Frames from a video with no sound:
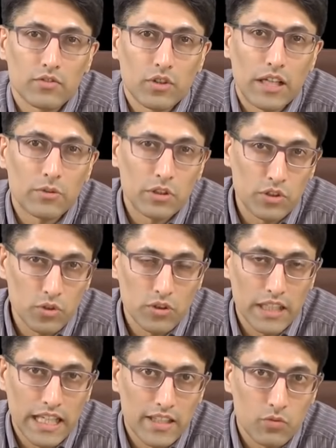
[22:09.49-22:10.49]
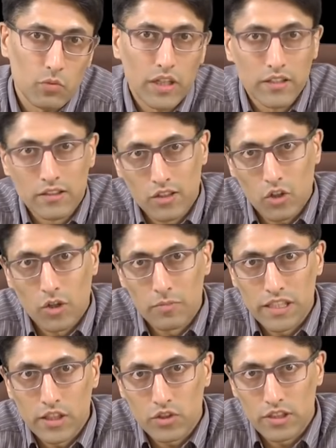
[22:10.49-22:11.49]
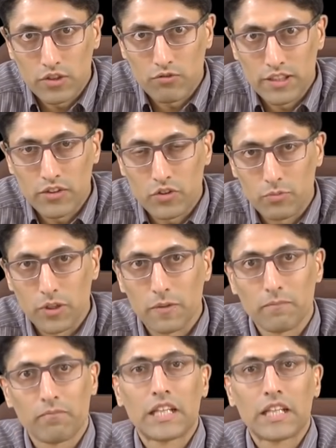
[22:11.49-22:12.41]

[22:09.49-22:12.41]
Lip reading: try to adjudicate whether an accommodation is reasonable.